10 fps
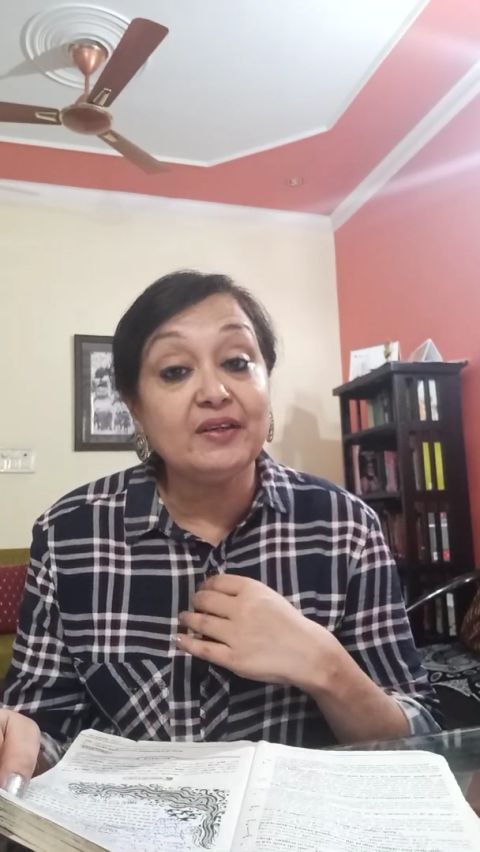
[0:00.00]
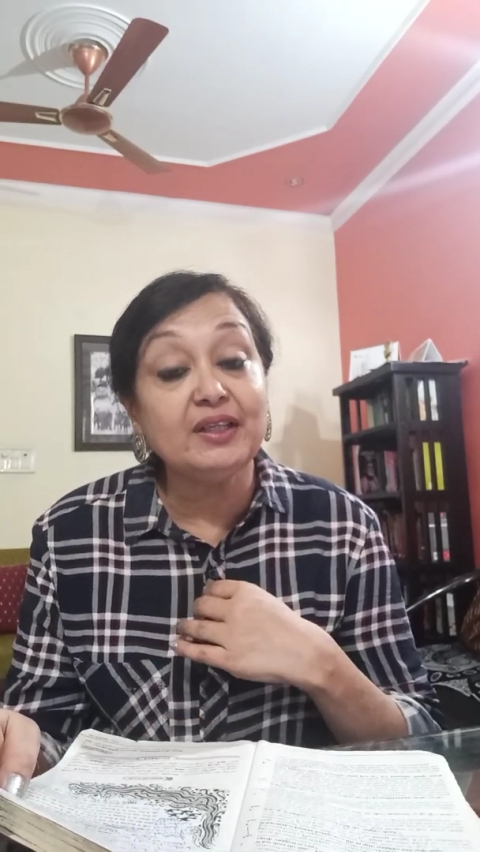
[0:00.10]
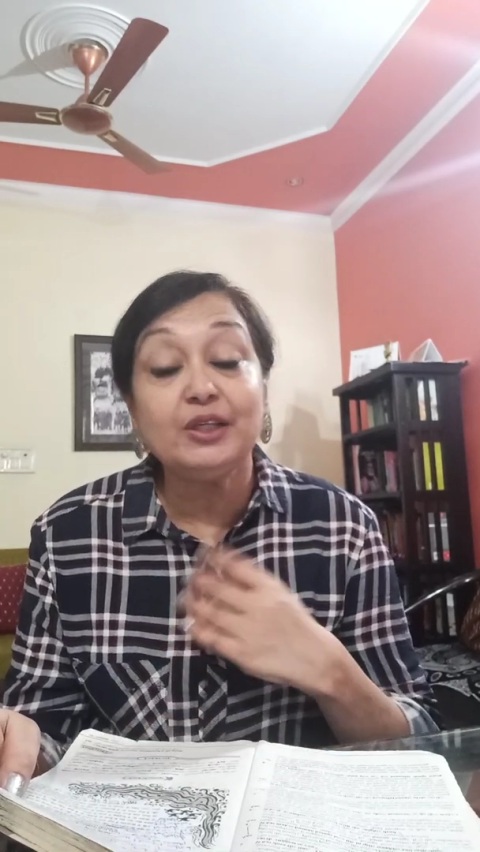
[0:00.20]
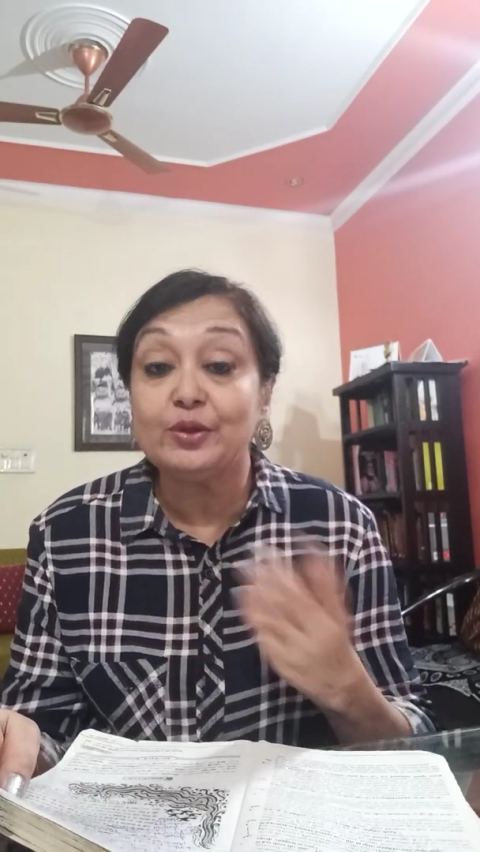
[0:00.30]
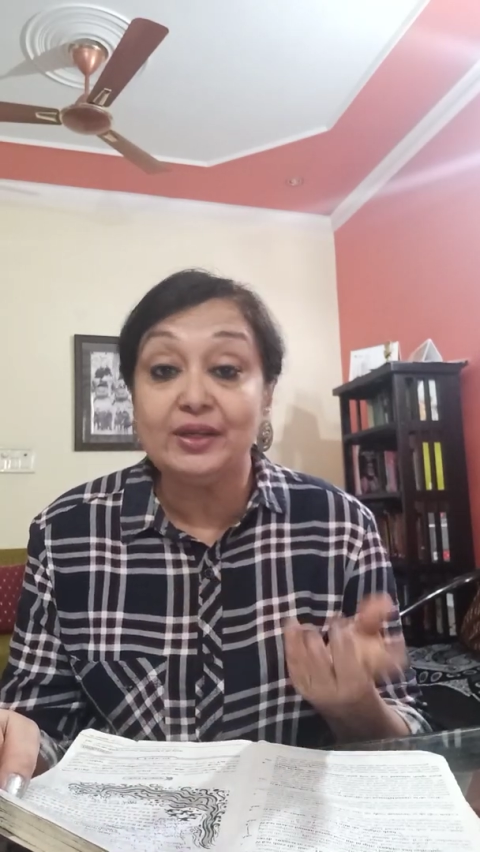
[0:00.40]

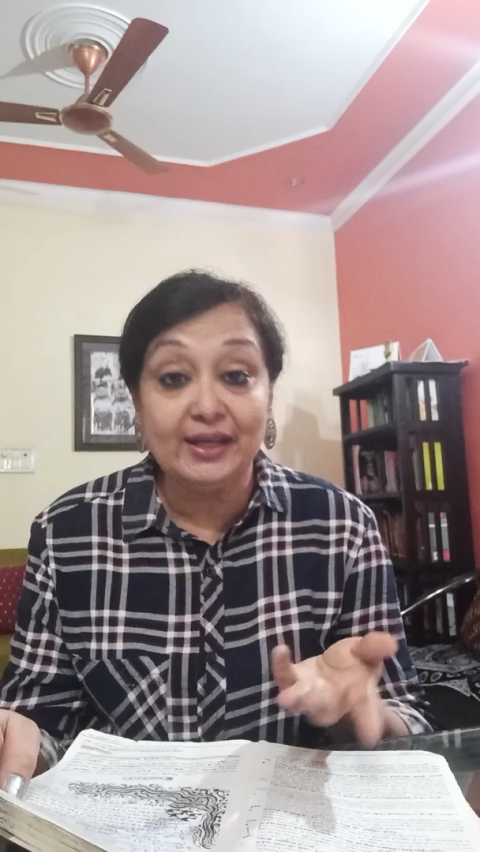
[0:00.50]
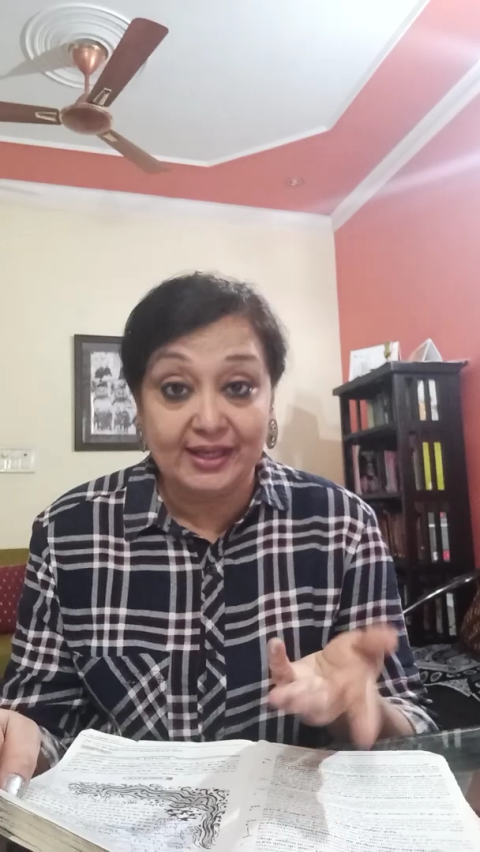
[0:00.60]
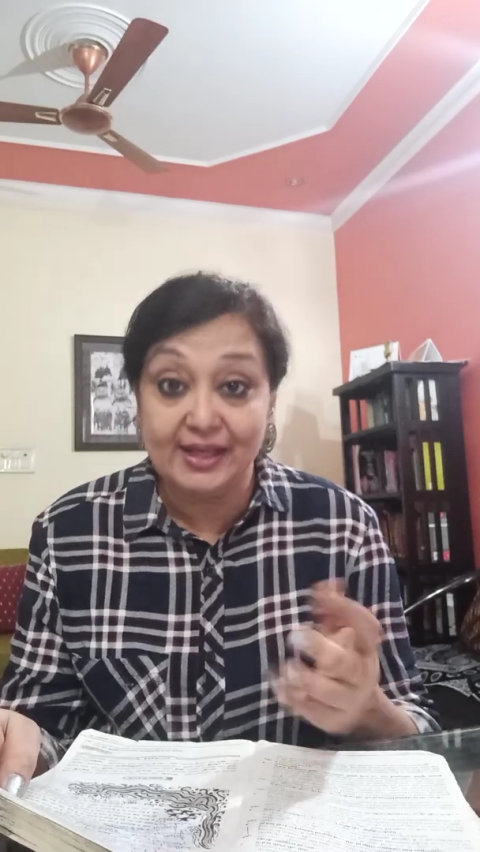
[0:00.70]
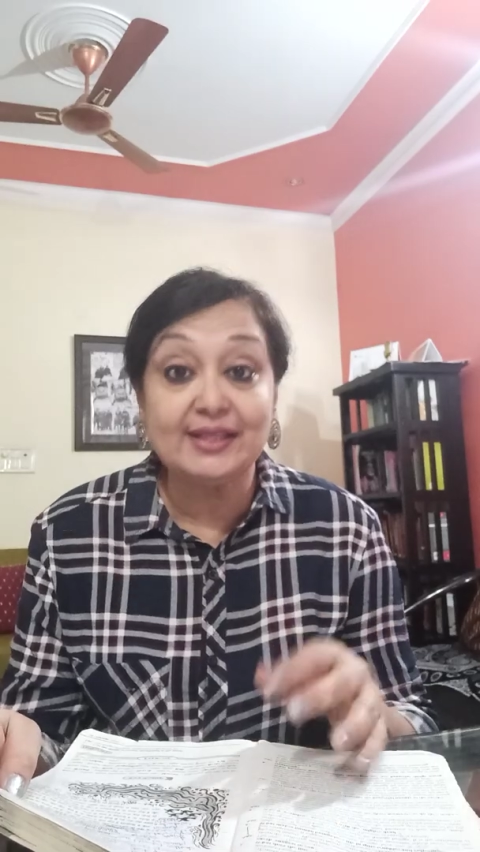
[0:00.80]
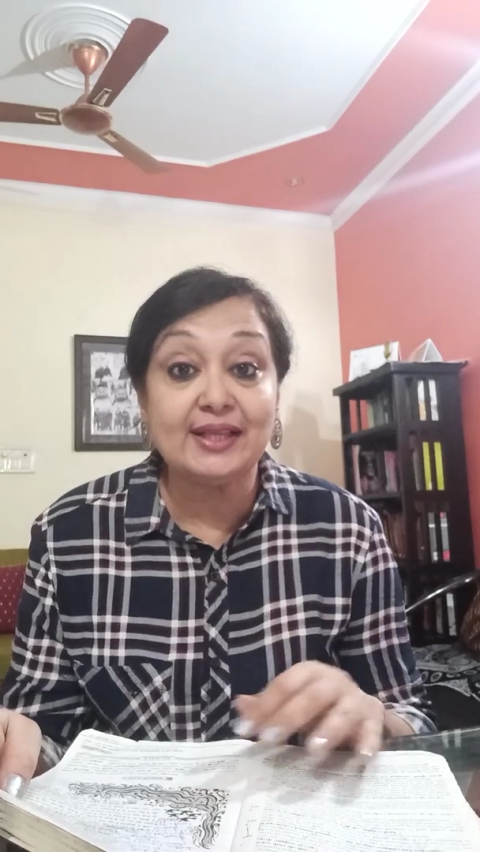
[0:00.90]
heard or read,
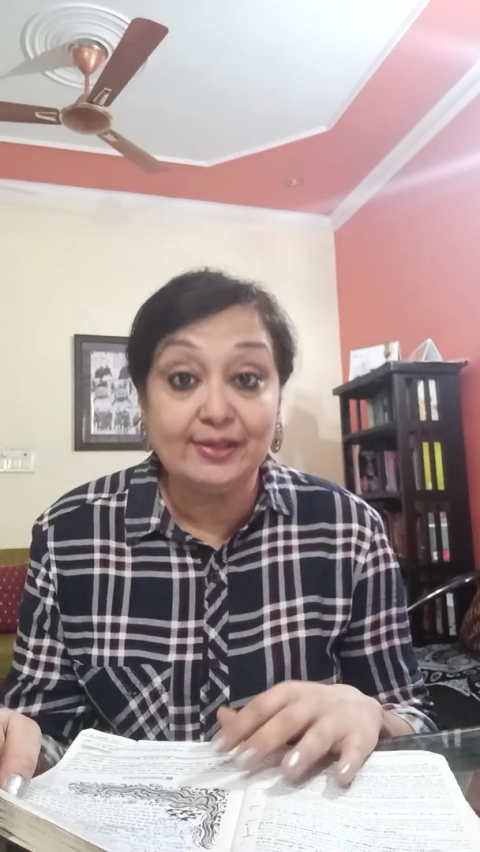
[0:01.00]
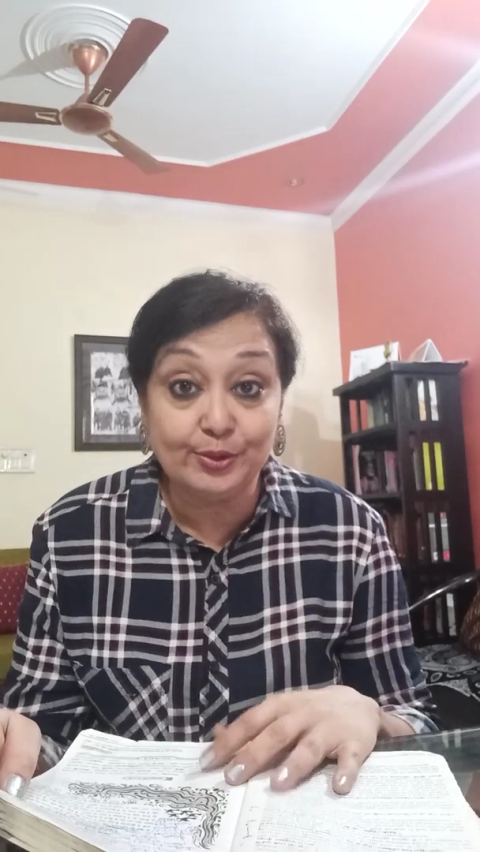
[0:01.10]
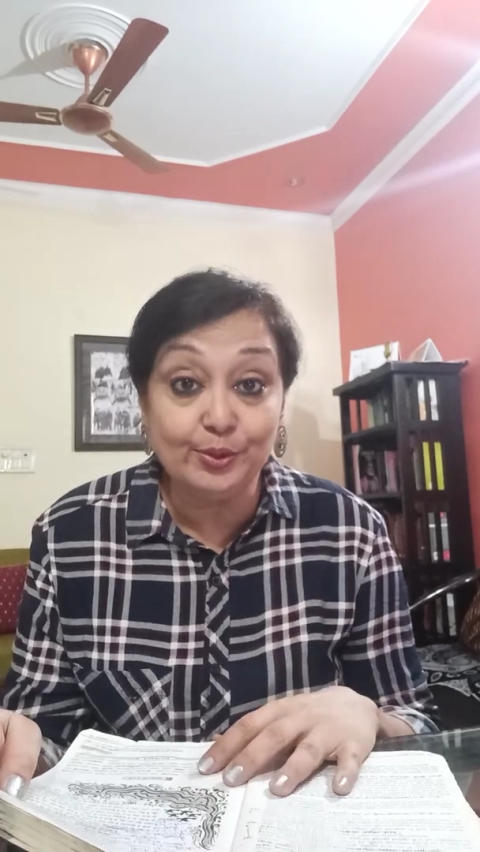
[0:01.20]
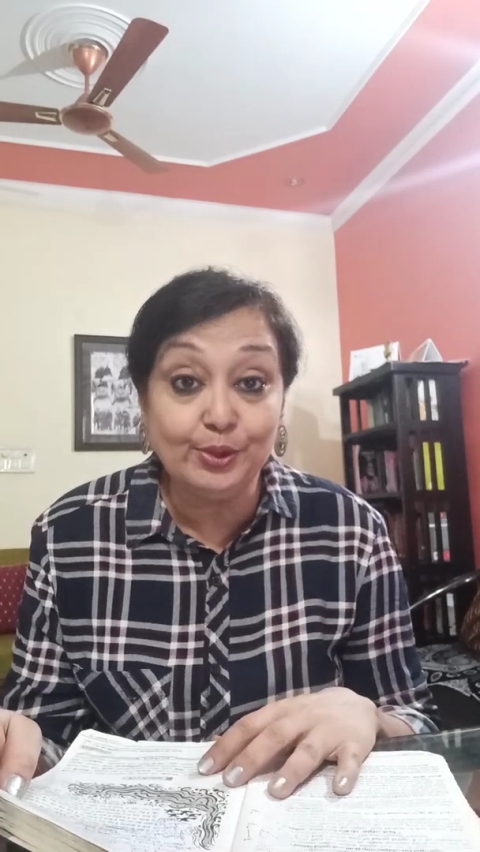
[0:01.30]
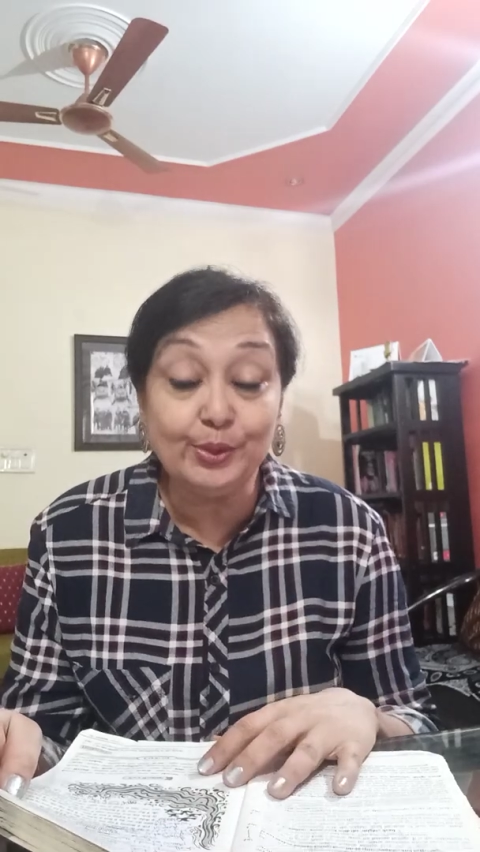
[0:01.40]
as I
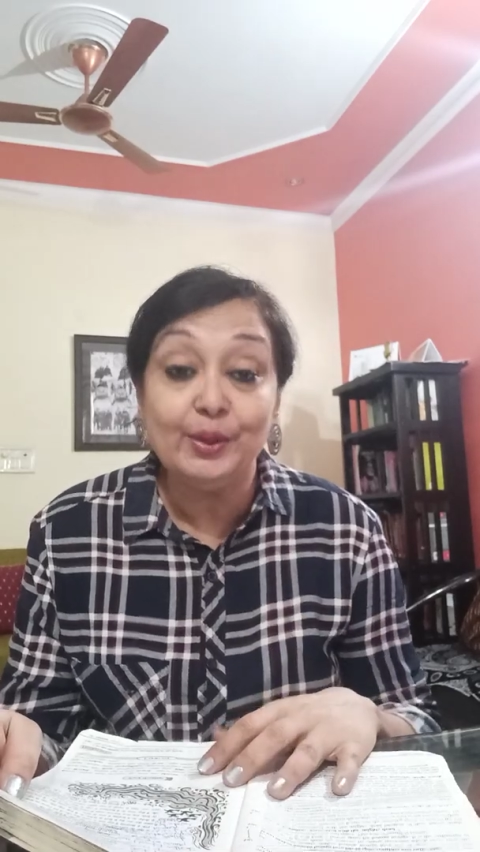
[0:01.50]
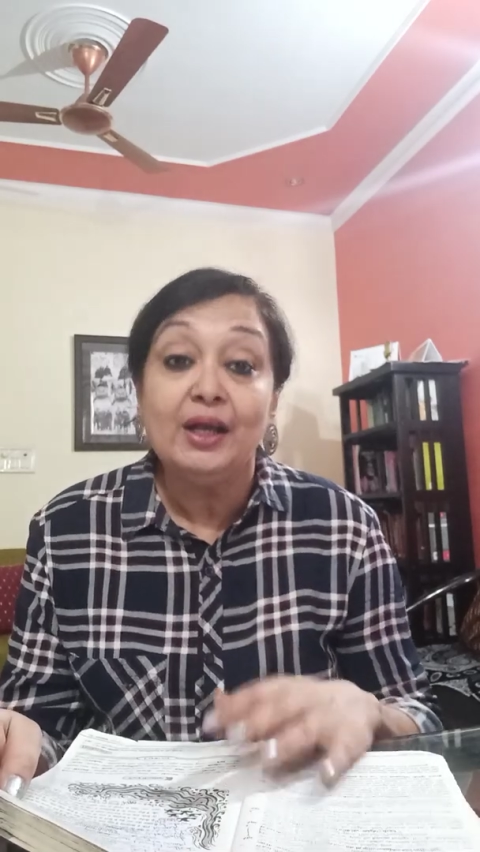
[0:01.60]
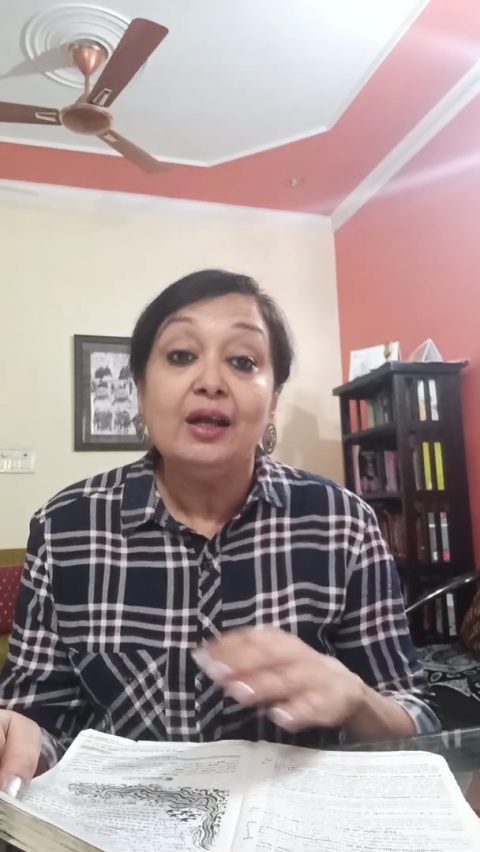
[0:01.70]
told you,